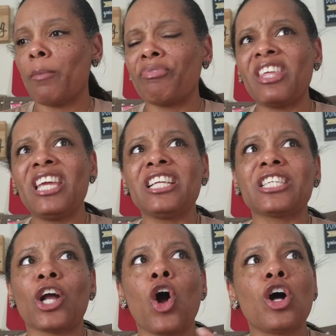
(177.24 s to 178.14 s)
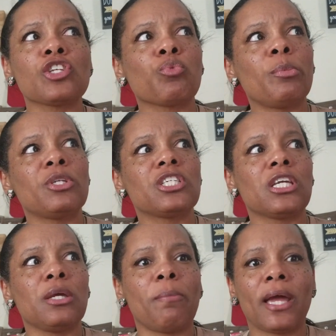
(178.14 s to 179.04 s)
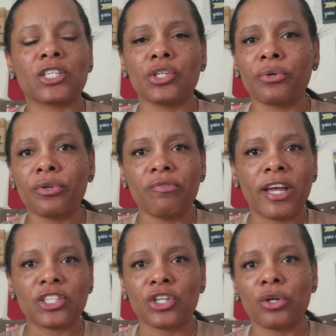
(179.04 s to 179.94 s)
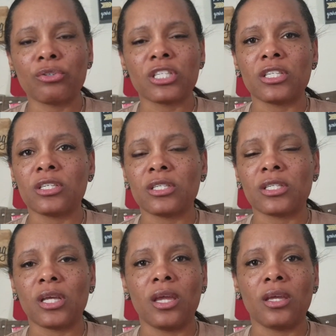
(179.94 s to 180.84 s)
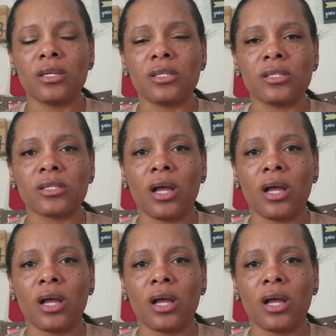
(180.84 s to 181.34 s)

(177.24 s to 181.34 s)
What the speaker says: Things that cause women to get bacterial vaginosis is